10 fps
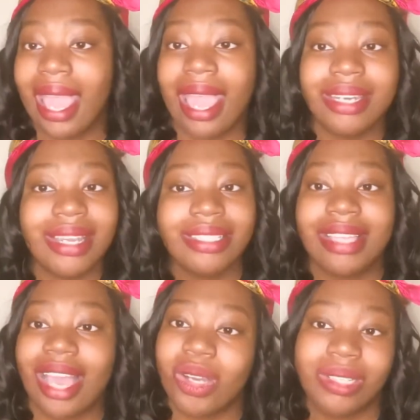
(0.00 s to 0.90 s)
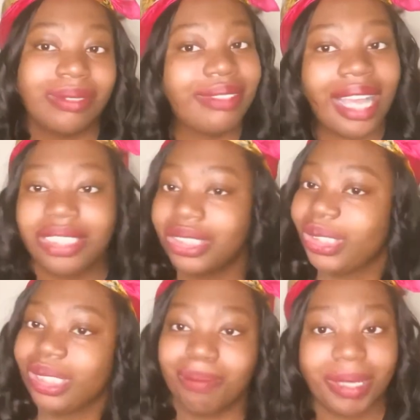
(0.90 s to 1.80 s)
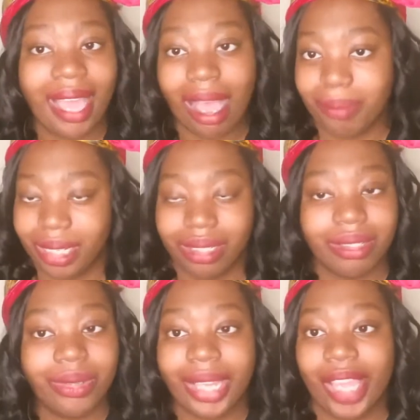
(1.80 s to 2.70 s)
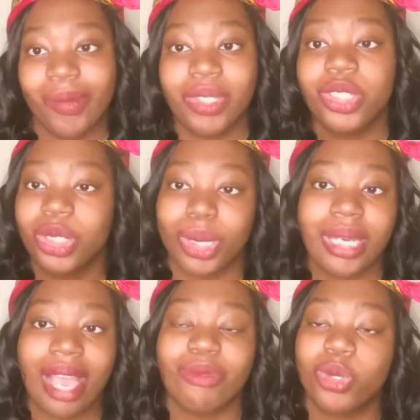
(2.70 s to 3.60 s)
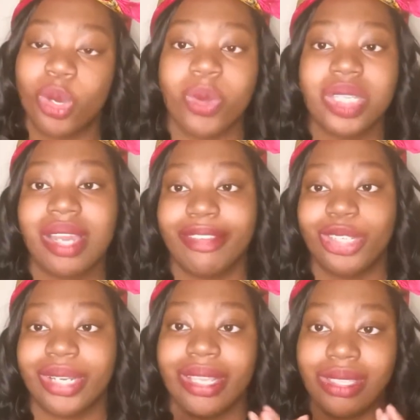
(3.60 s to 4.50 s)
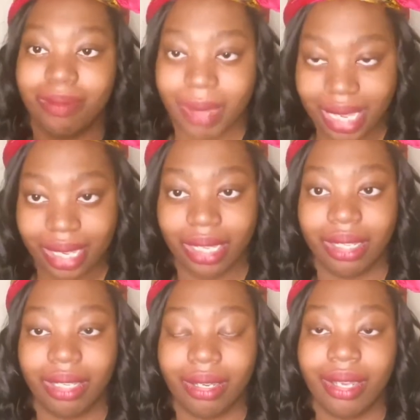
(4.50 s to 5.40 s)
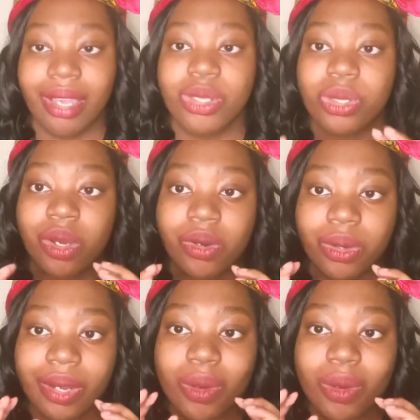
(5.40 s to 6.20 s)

and that that shouldn't be happening, okay? You shouldn't have to go to Nigeria to make it. So